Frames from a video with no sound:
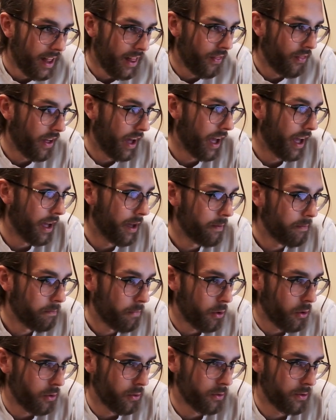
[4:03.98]
that
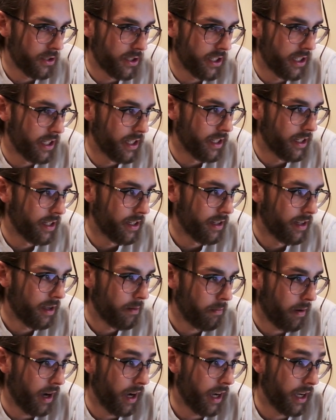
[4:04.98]
pulls in
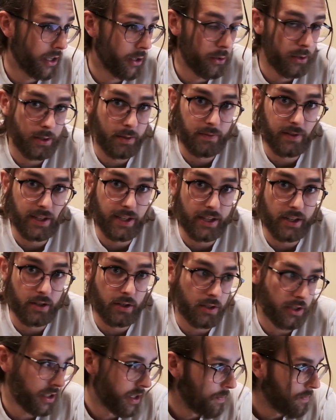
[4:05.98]
my YouTube
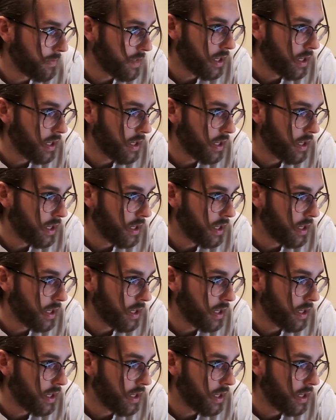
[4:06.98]
videos.